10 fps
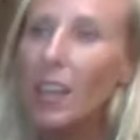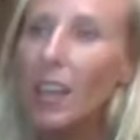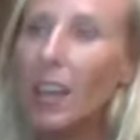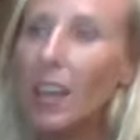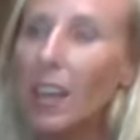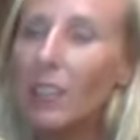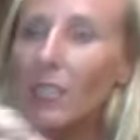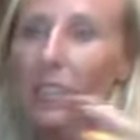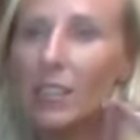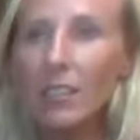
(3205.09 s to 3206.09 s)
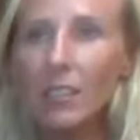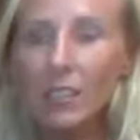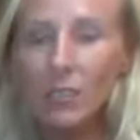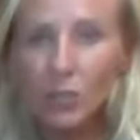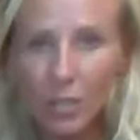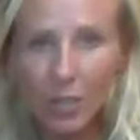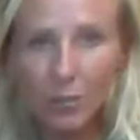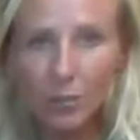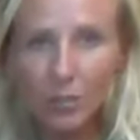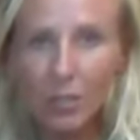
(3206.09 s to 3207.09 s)
and then she
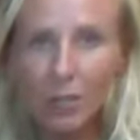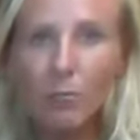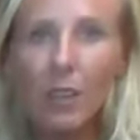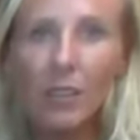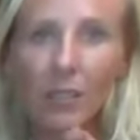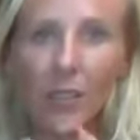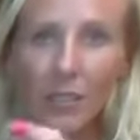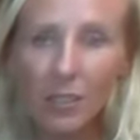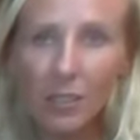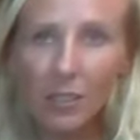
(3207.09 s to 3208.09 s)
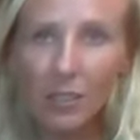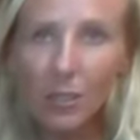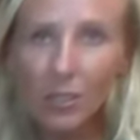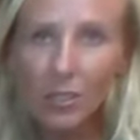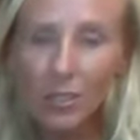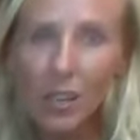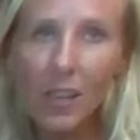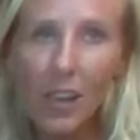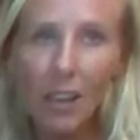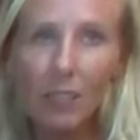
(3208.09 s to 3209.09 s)
used them, and then her son
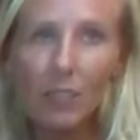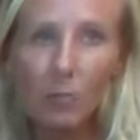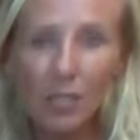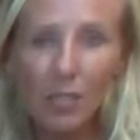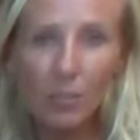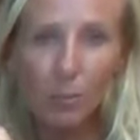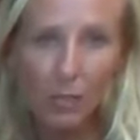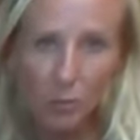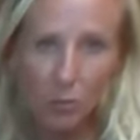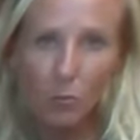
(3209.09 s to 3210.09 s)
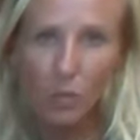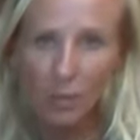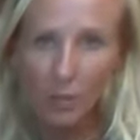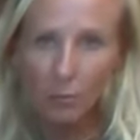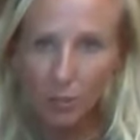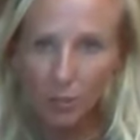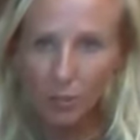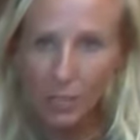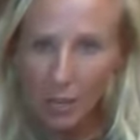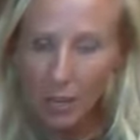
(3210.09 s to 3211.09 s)
had them in his bedroom while he
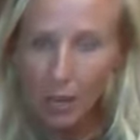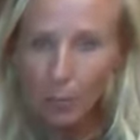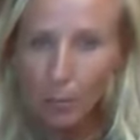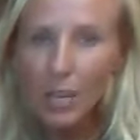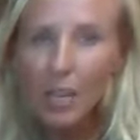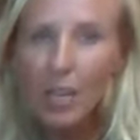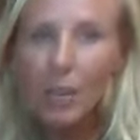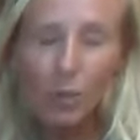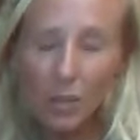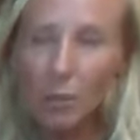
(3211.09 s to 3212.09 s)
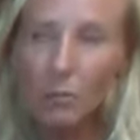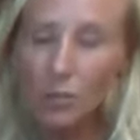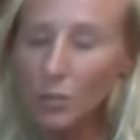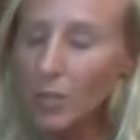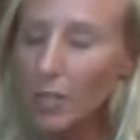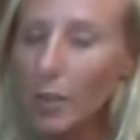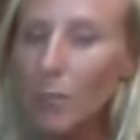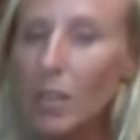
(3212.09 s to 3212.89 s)
was growing up.